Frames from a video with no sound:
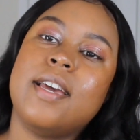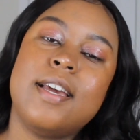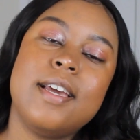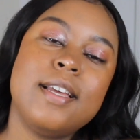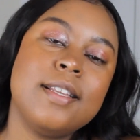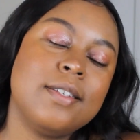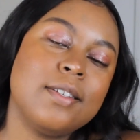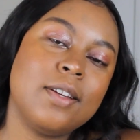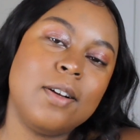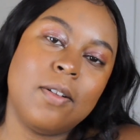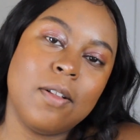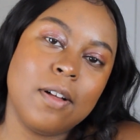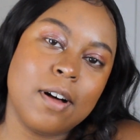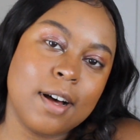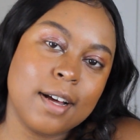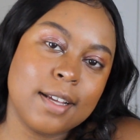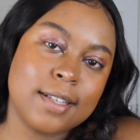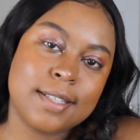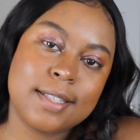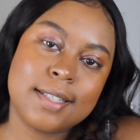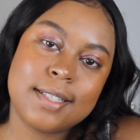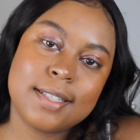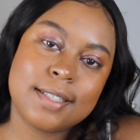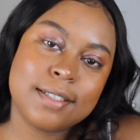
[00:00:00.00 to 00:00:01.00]
It's a
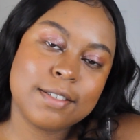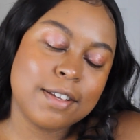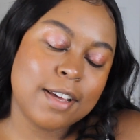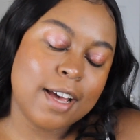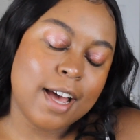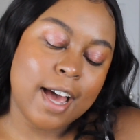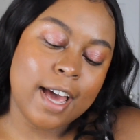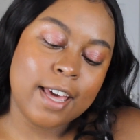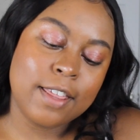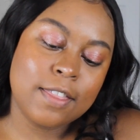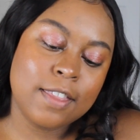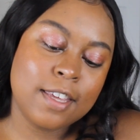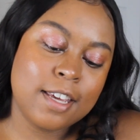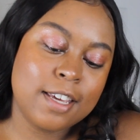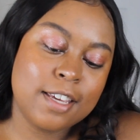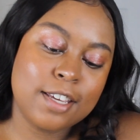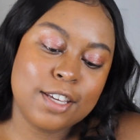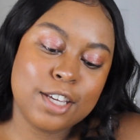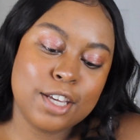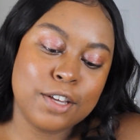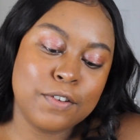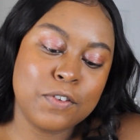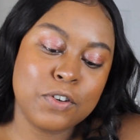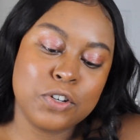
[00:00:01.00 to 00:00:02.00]
gloss. I
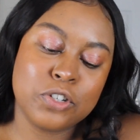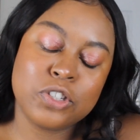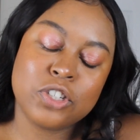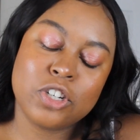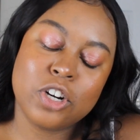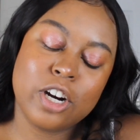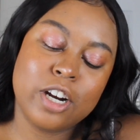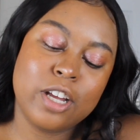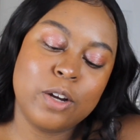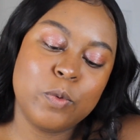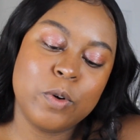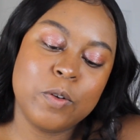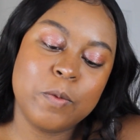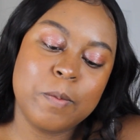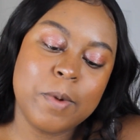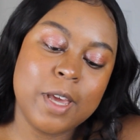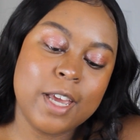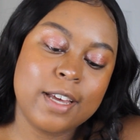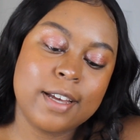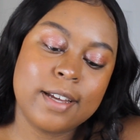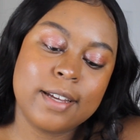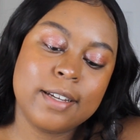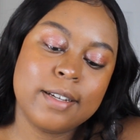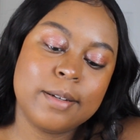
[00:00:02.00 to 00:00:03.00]
think if you're starting with
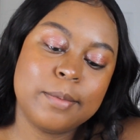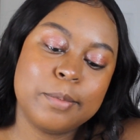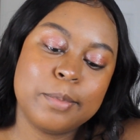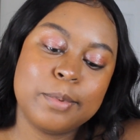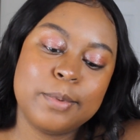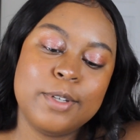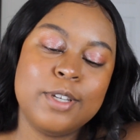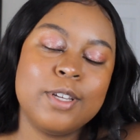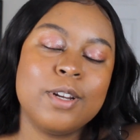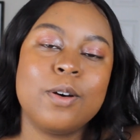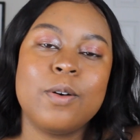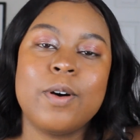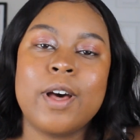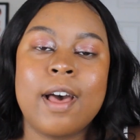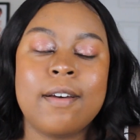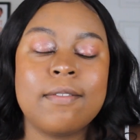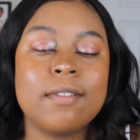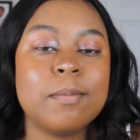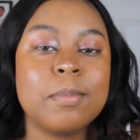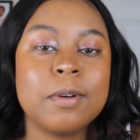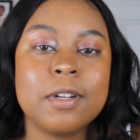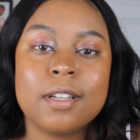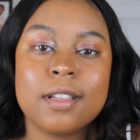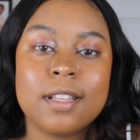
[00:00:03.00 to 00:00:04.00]
makeup, you don't have
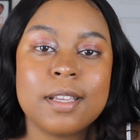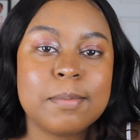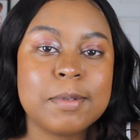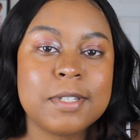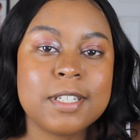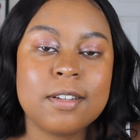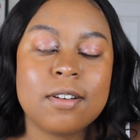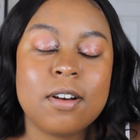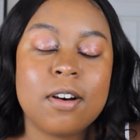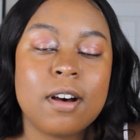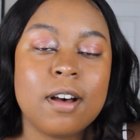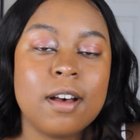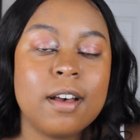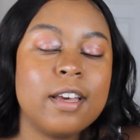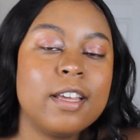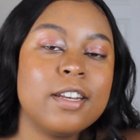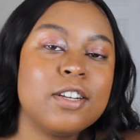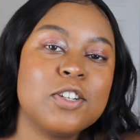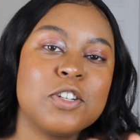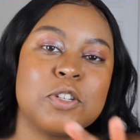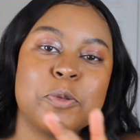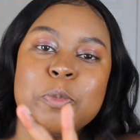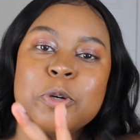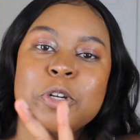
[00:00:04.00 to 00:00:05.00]
to put a lipstick
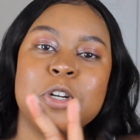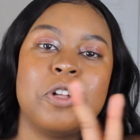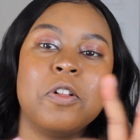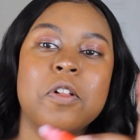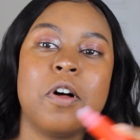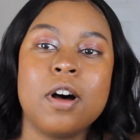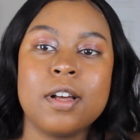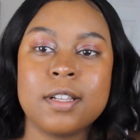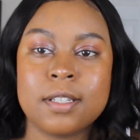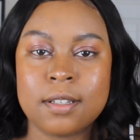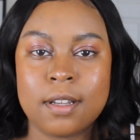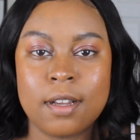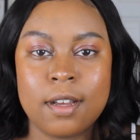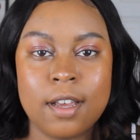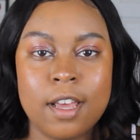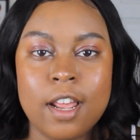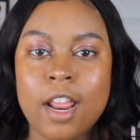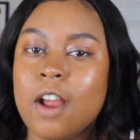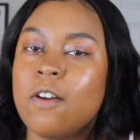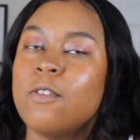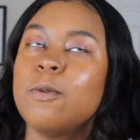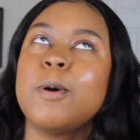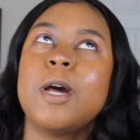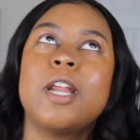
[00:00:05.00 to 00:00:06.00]
on, just put a gloss on.
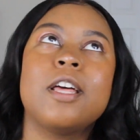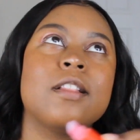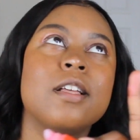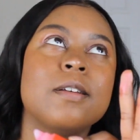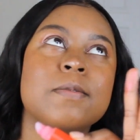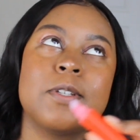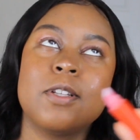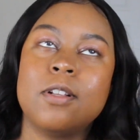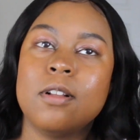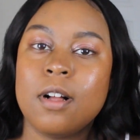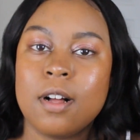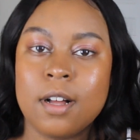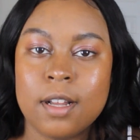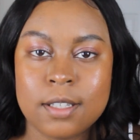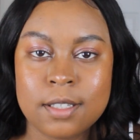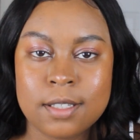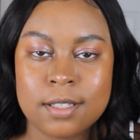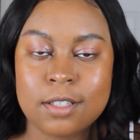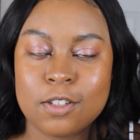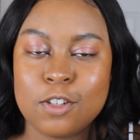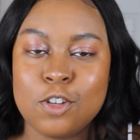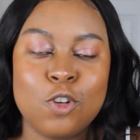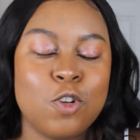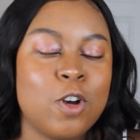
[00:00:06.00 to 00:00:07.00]
Everybody loves
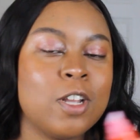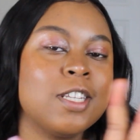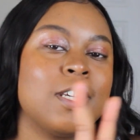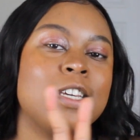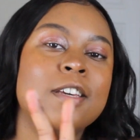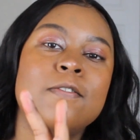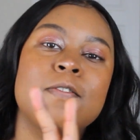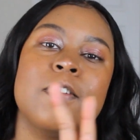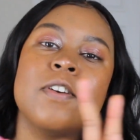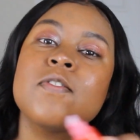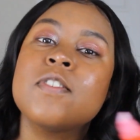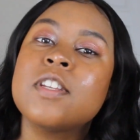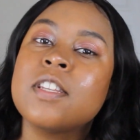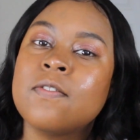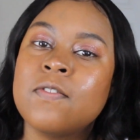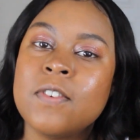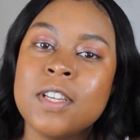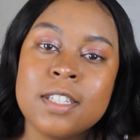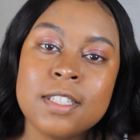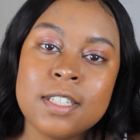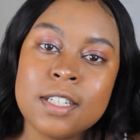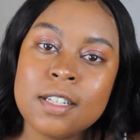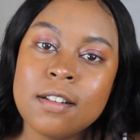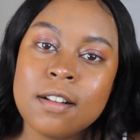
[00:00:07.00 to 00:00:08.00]
gloss. You know how they get
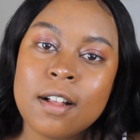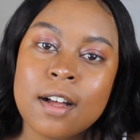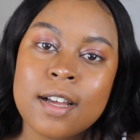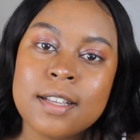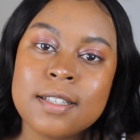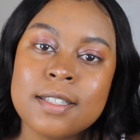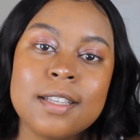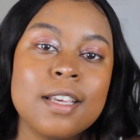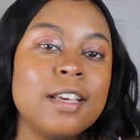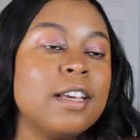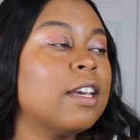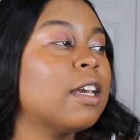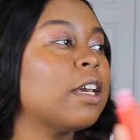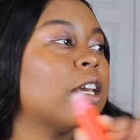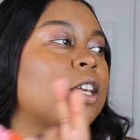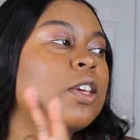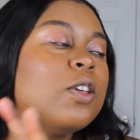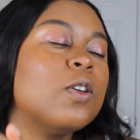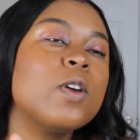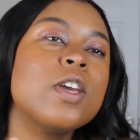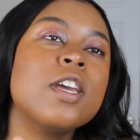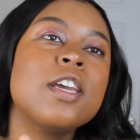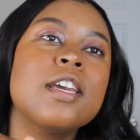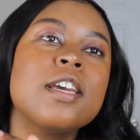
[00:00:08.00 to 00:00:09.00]
Fenty gloss?
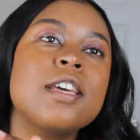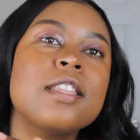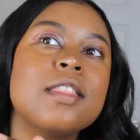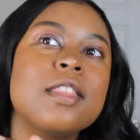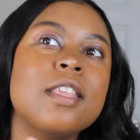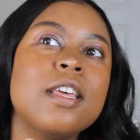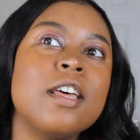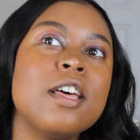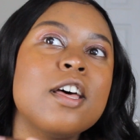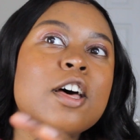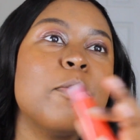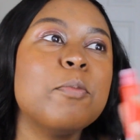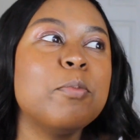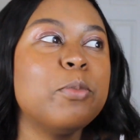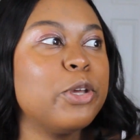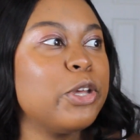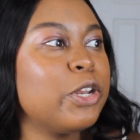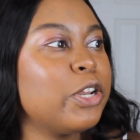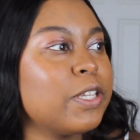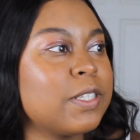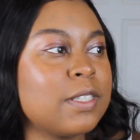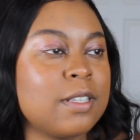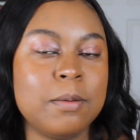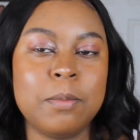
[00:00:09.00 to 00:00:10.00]
You can get the
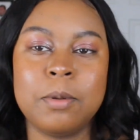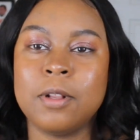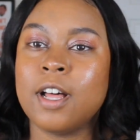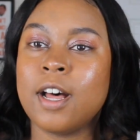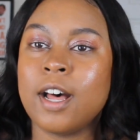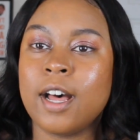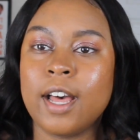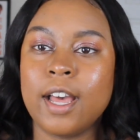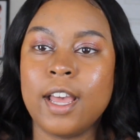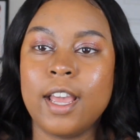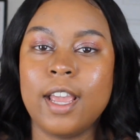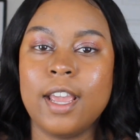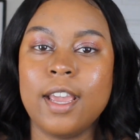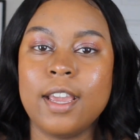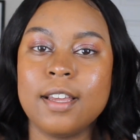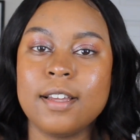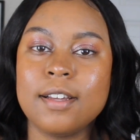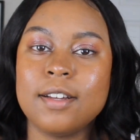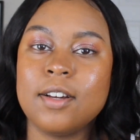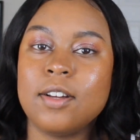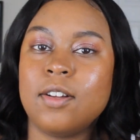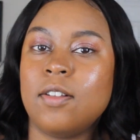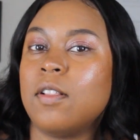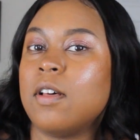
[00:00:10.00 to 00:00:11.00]
Beauty Supply
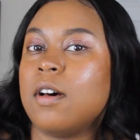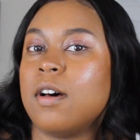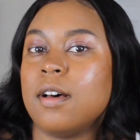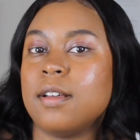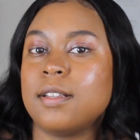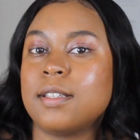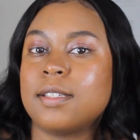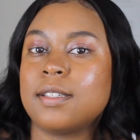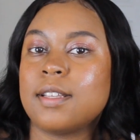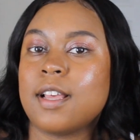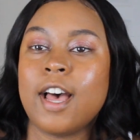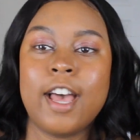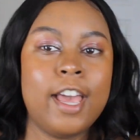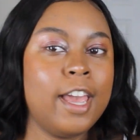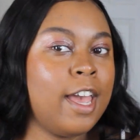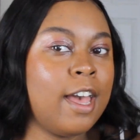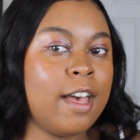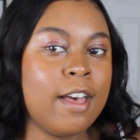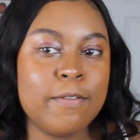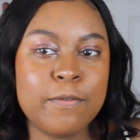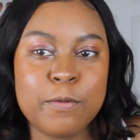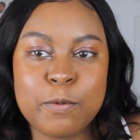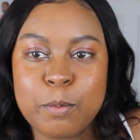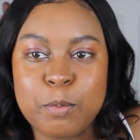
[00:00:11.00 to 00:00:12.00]
gloss. I
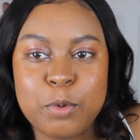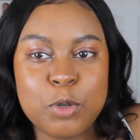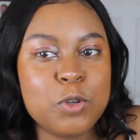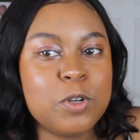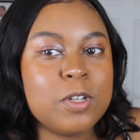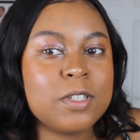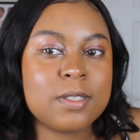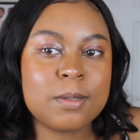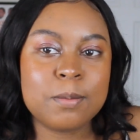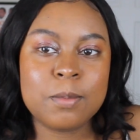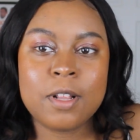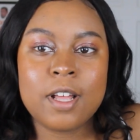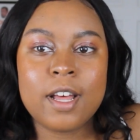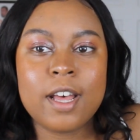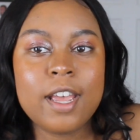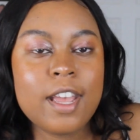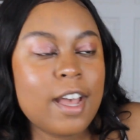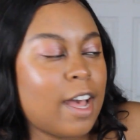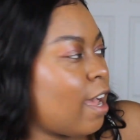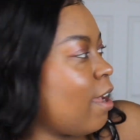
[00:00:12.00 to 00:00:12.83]
have Beauty Supply.